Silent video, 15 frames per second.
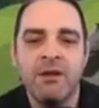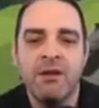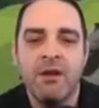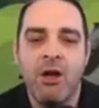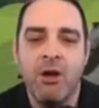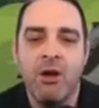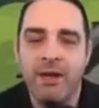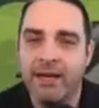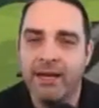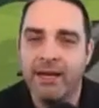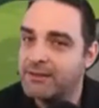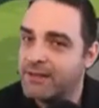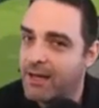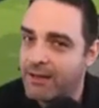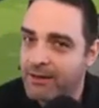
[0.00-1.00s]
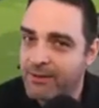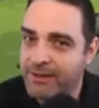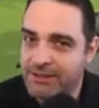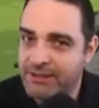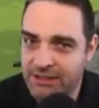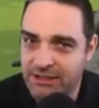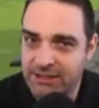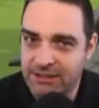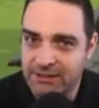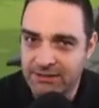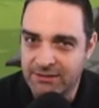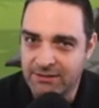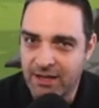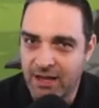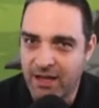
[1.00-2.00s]
Okay, so now the question
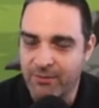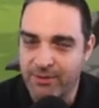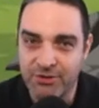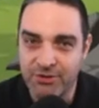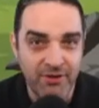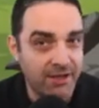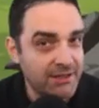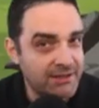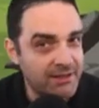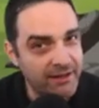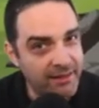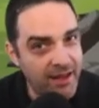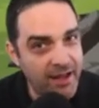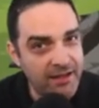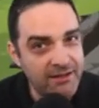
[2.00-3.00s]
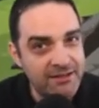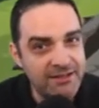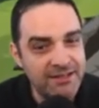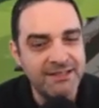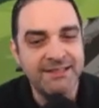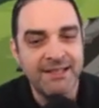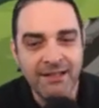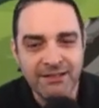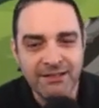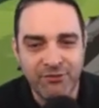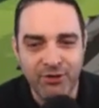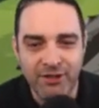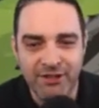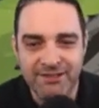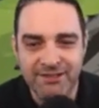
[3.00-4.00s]
is, how do we translate that to
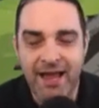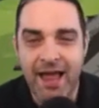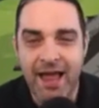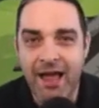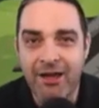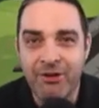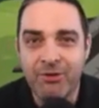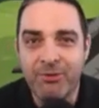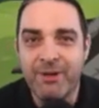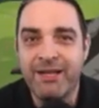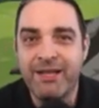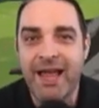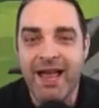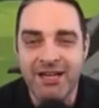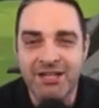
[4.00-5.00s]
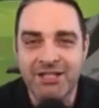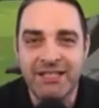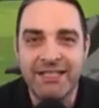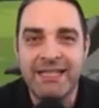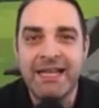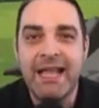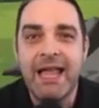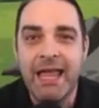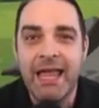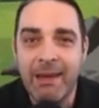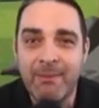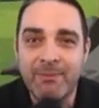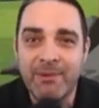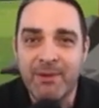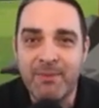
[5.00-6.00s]
Salesforce? How do we actually
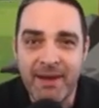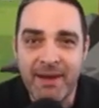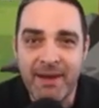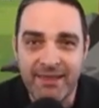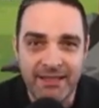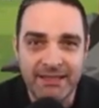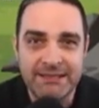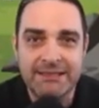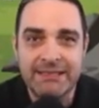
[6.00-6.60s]
implement this